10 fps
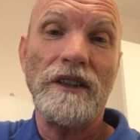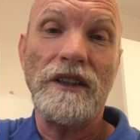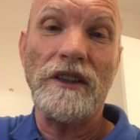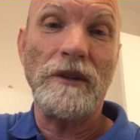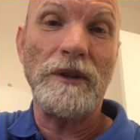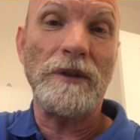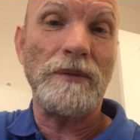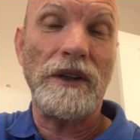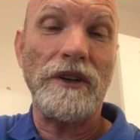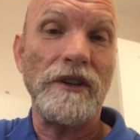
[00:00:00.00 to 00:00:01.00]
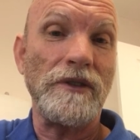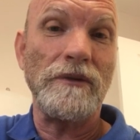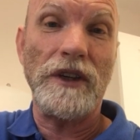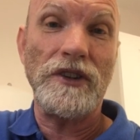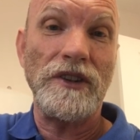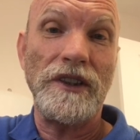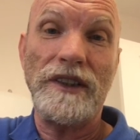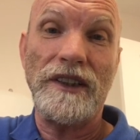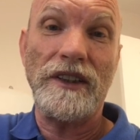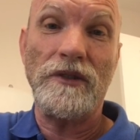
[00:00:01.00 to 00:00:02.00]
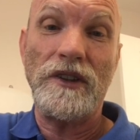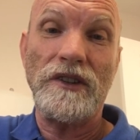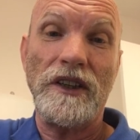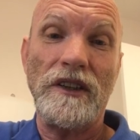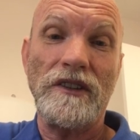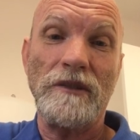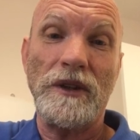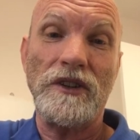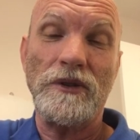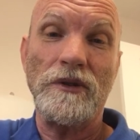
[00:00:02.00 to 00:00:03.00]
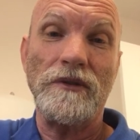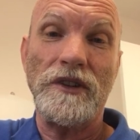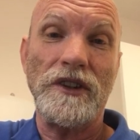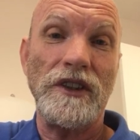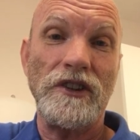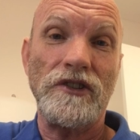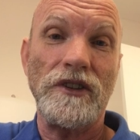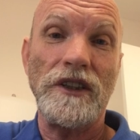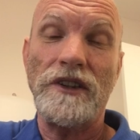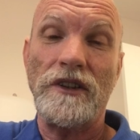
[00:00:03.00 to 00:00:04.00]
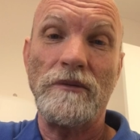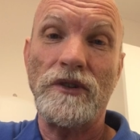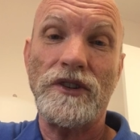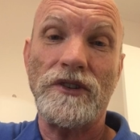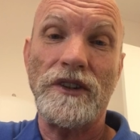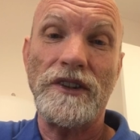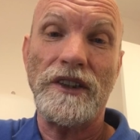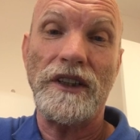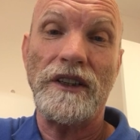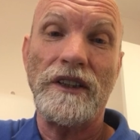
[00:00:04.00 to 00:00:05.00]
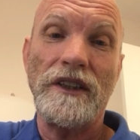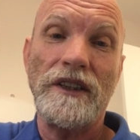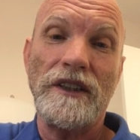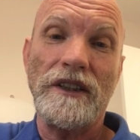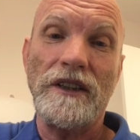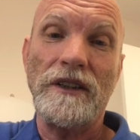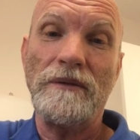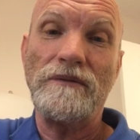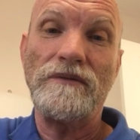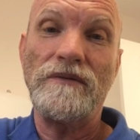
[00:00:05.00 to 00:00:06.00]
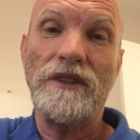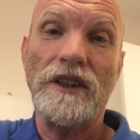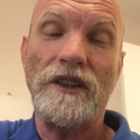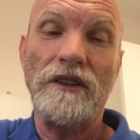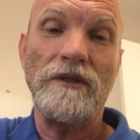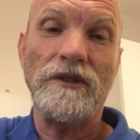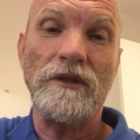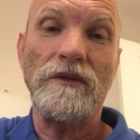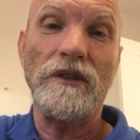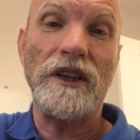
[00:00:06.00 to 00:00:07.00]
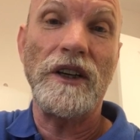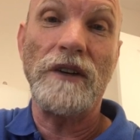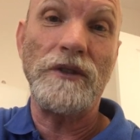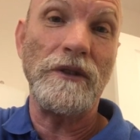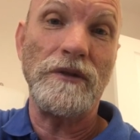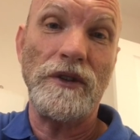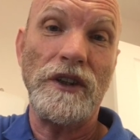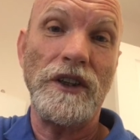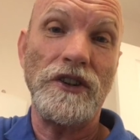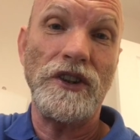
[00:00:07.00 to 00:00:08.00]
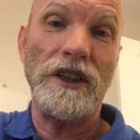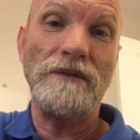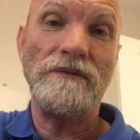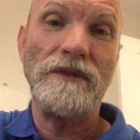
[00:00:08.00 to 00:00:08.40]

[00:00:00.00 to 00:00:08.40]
The best barrier to infection is intact, healthy skin. So make sure if your skin is dry that you're moisturising it. That you're sort of looking after your foot hygiene.